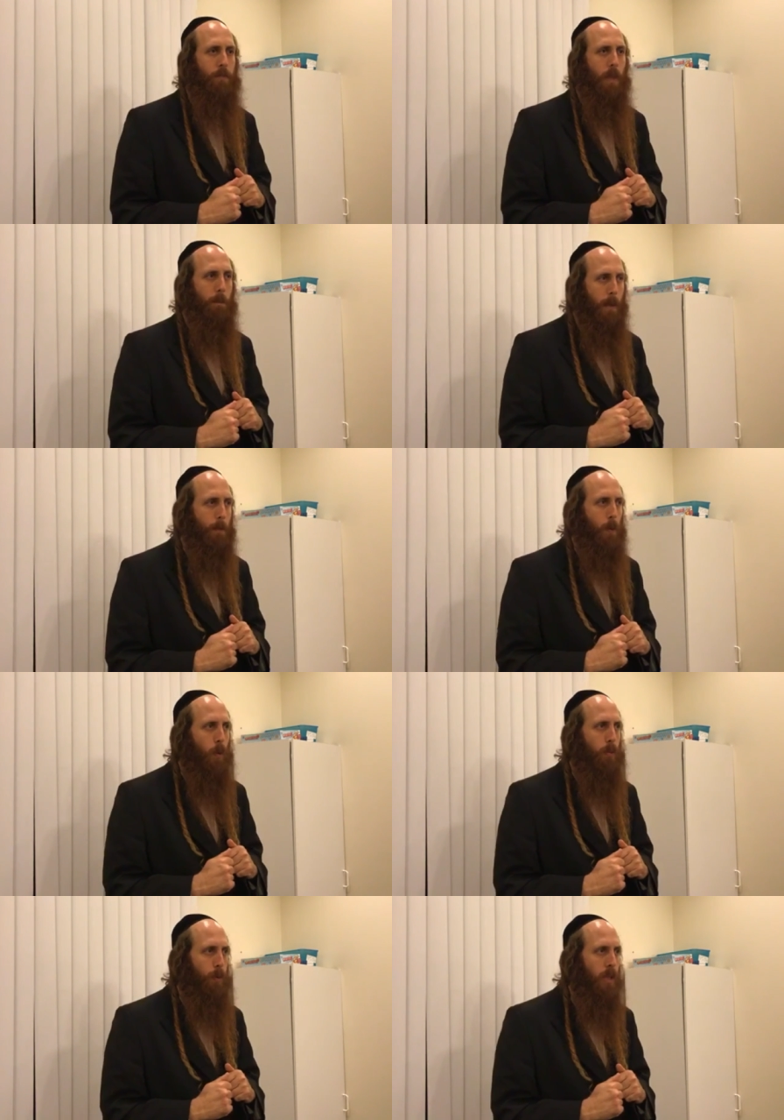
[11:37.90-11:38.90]
people
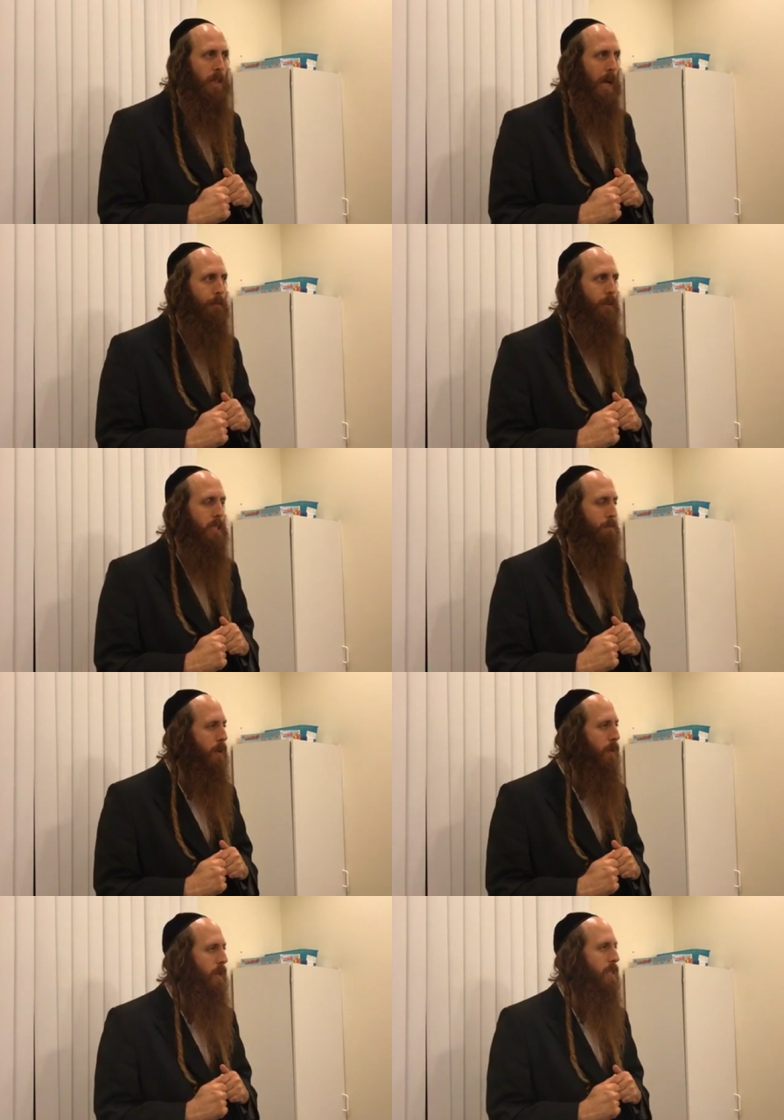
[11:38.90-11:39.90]
with real life
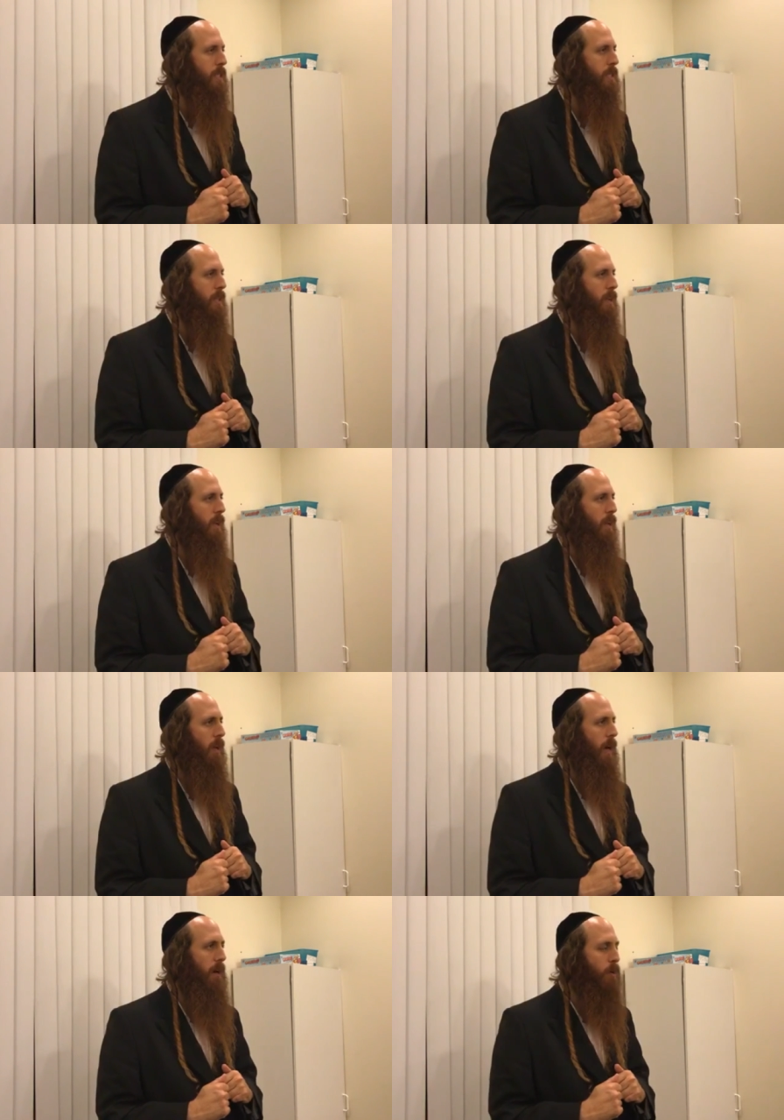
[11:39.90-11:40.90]
experience.
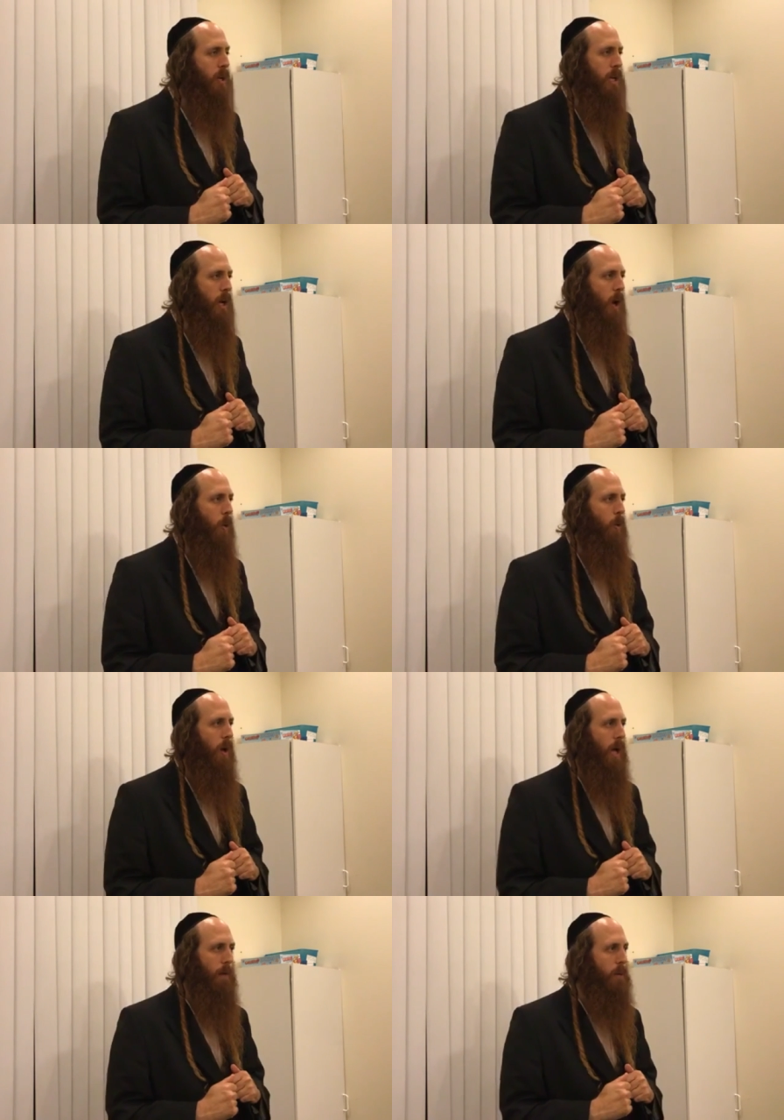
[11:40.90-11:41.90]
I'm going to go.
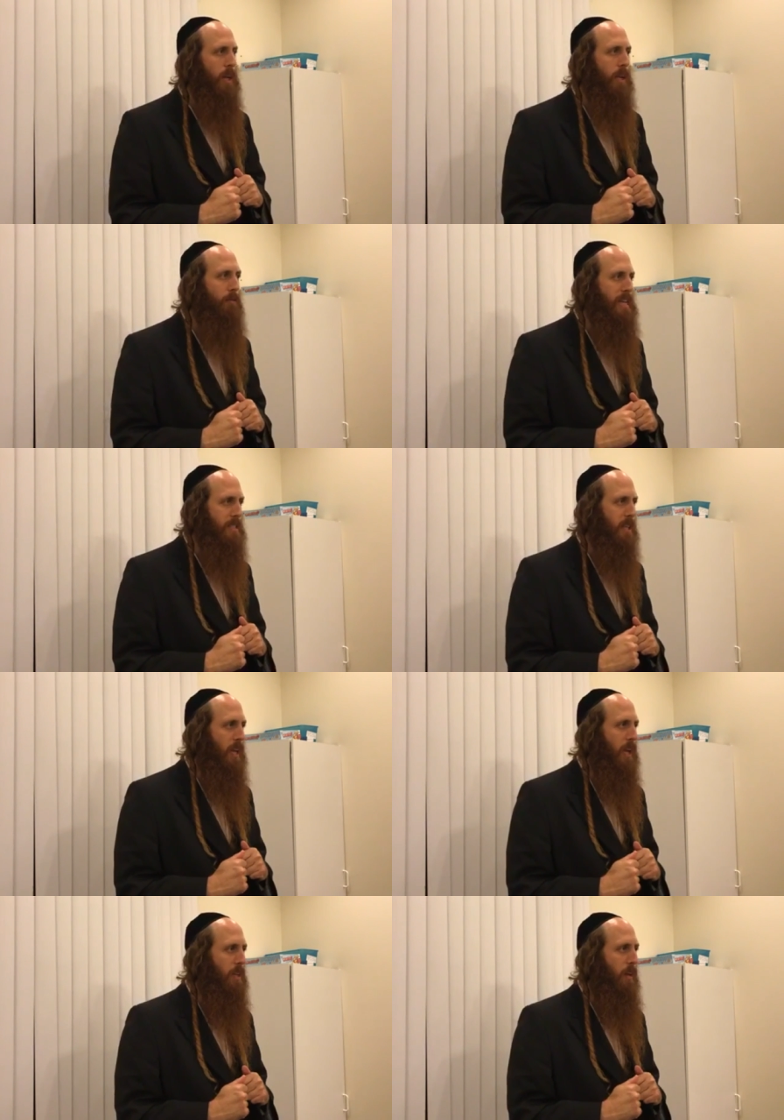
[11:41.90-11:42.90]
I'm going to
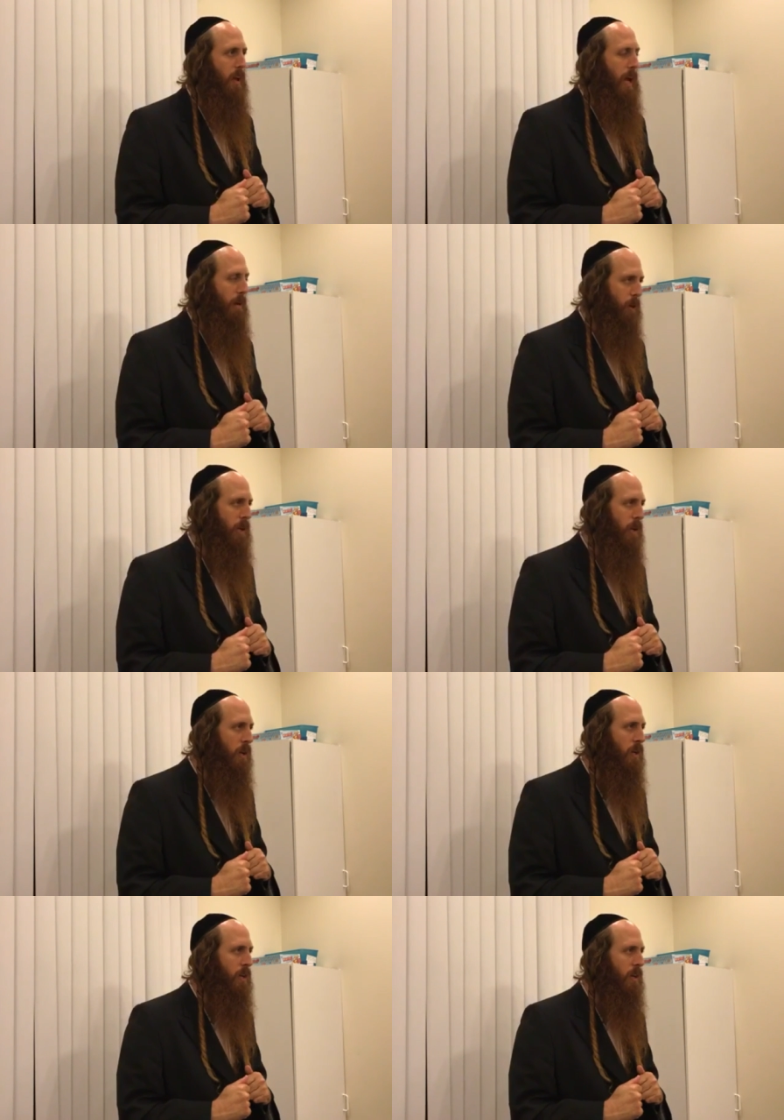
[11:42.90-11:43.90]
investigate. I'm going to
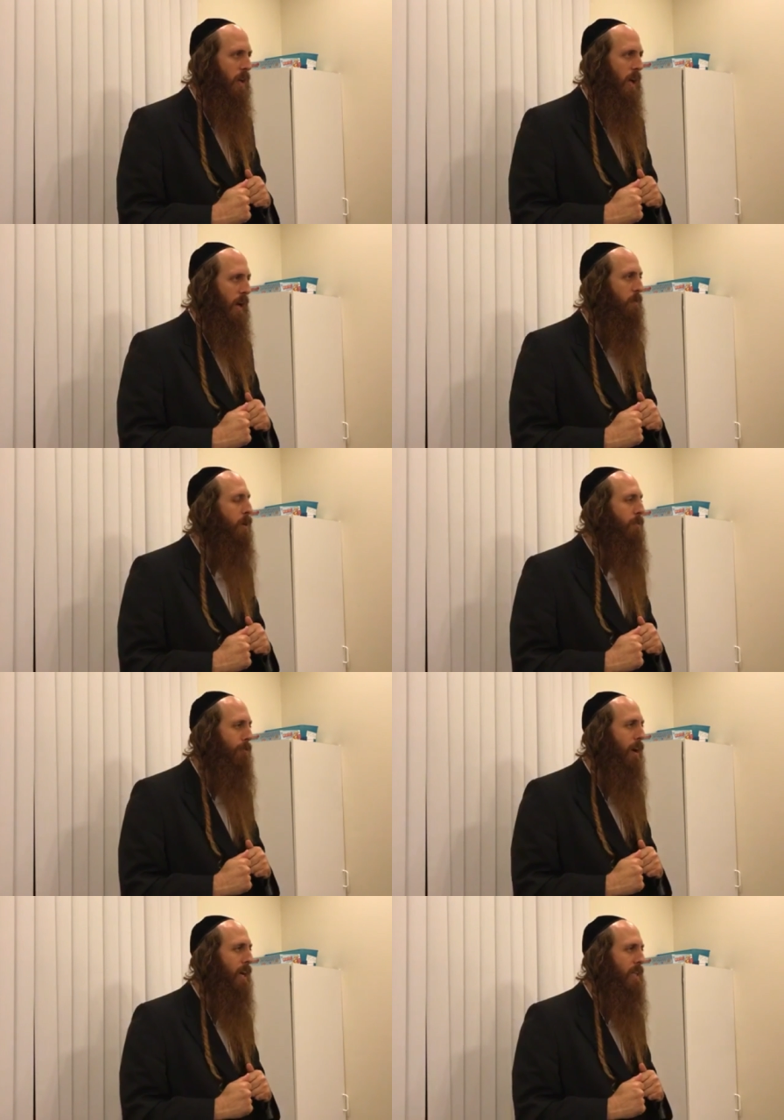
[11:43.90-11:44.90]
learn. I'm going to
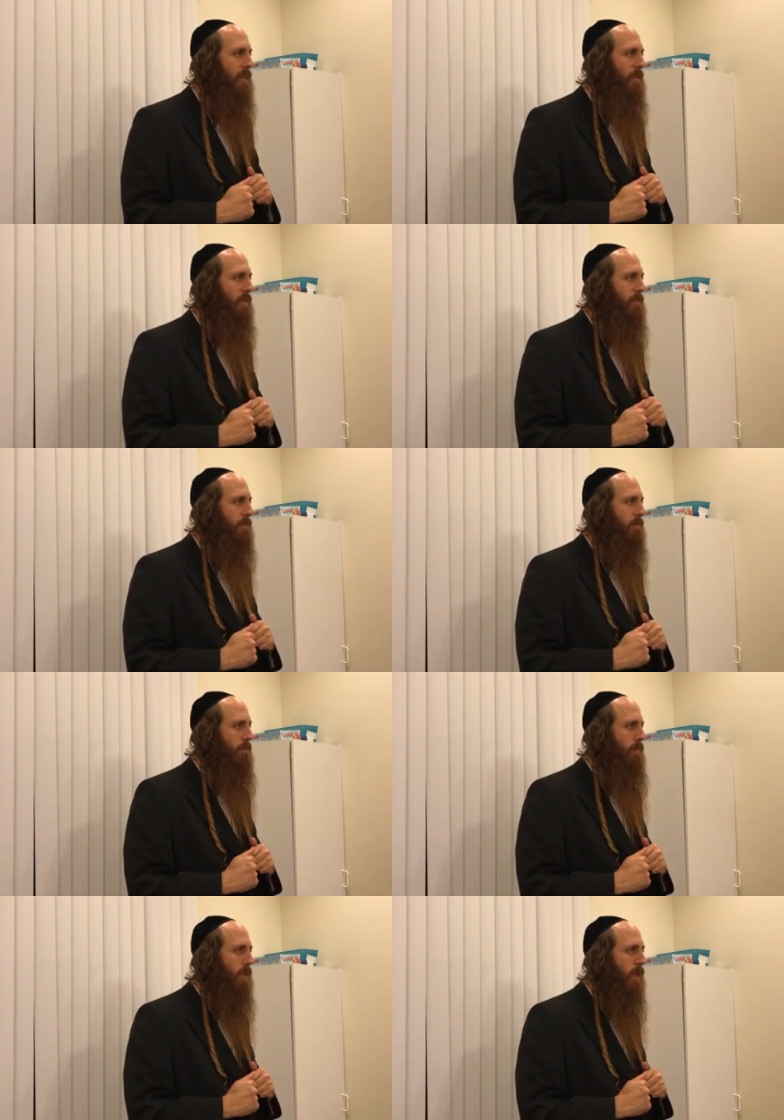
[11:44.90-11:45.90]
find.
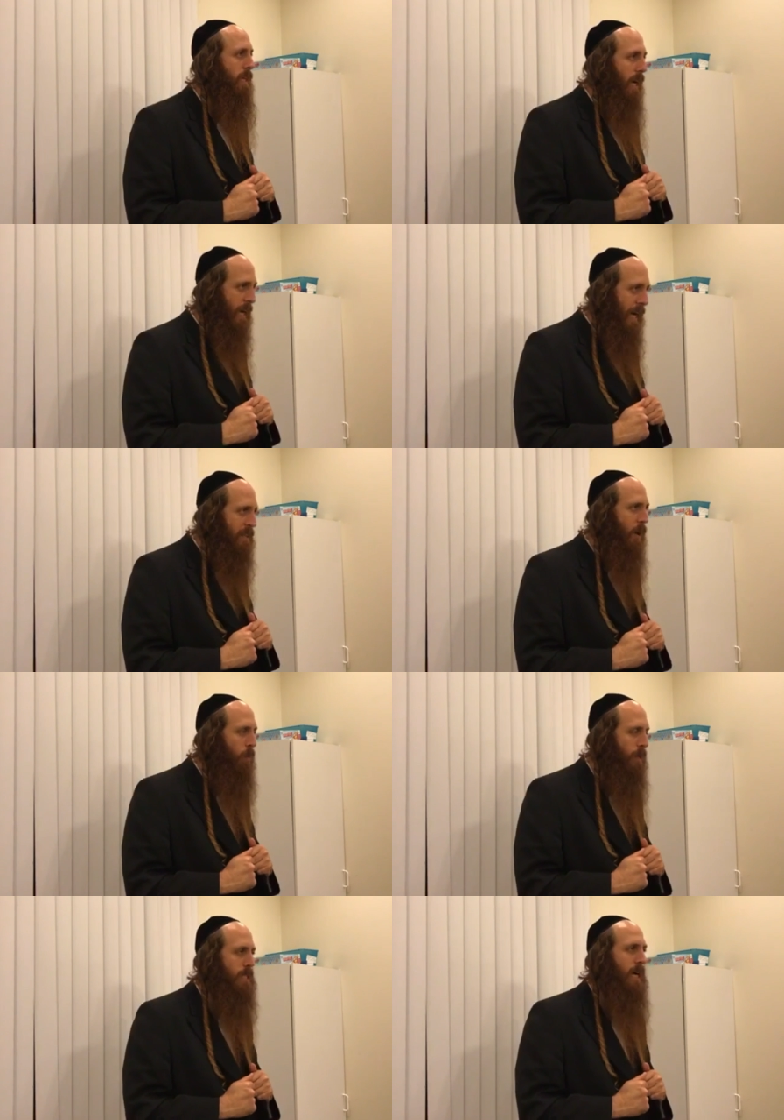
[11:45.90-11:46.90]
Yagata
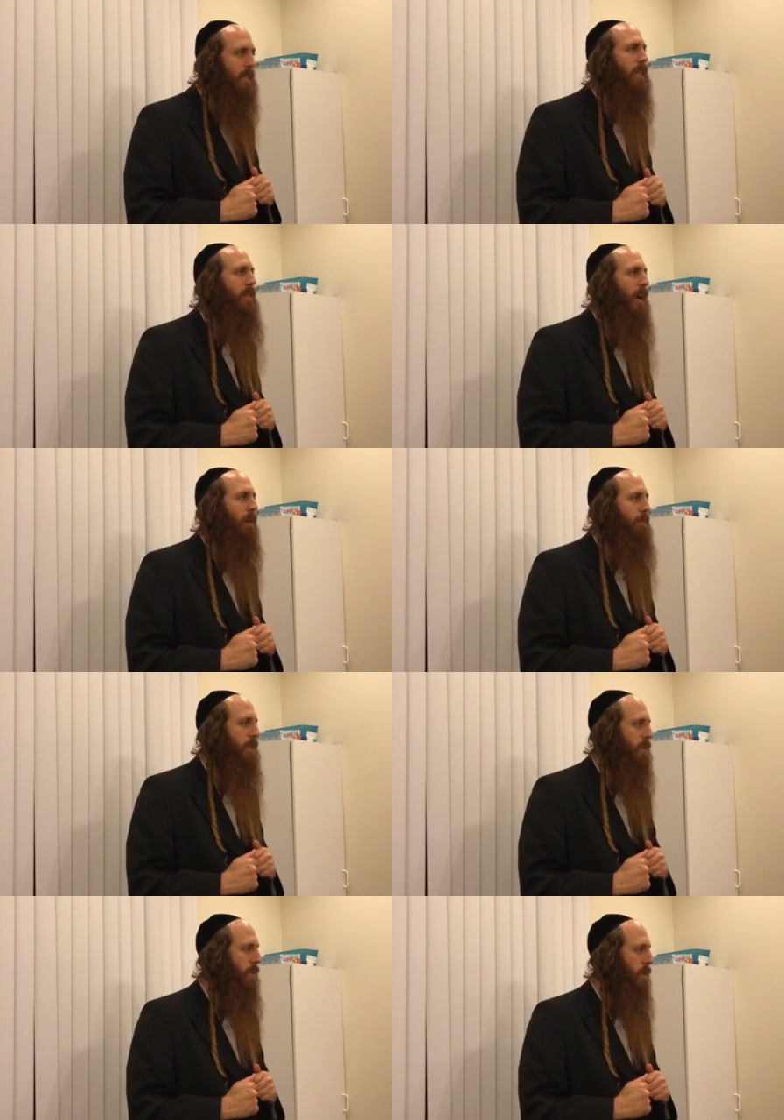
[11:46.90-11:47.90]
umatzata ta'amin.
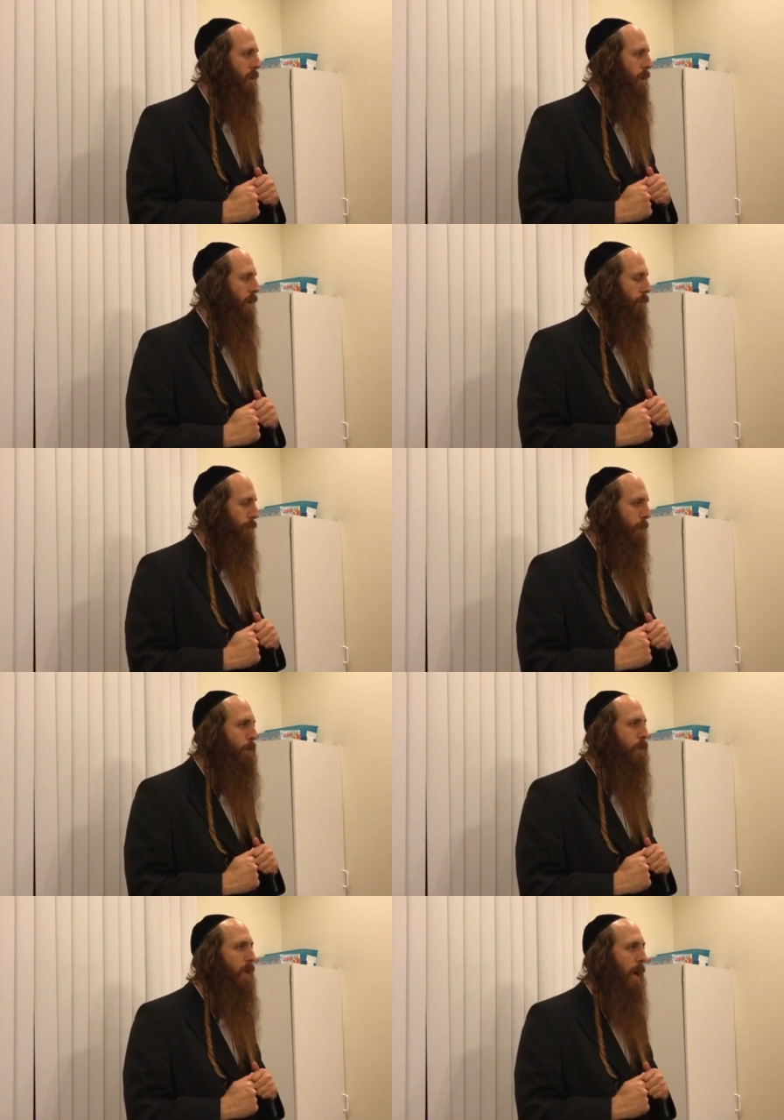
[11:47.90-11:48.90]
If you
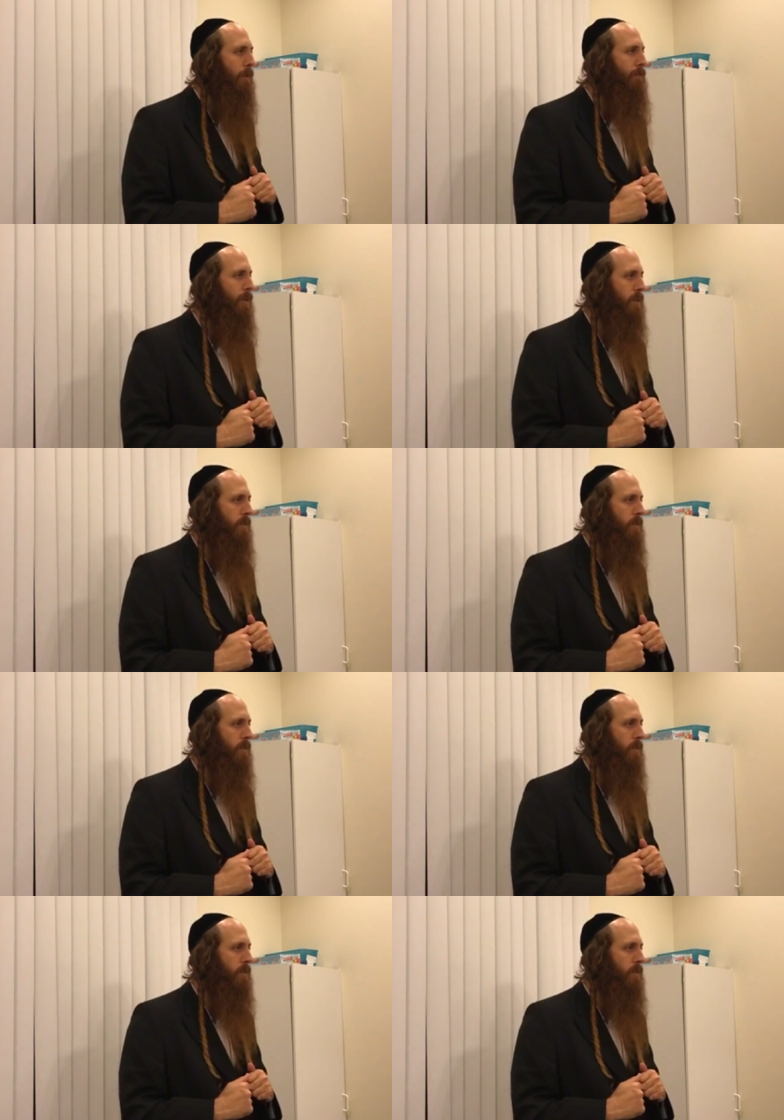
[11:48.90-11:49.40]
put the effort,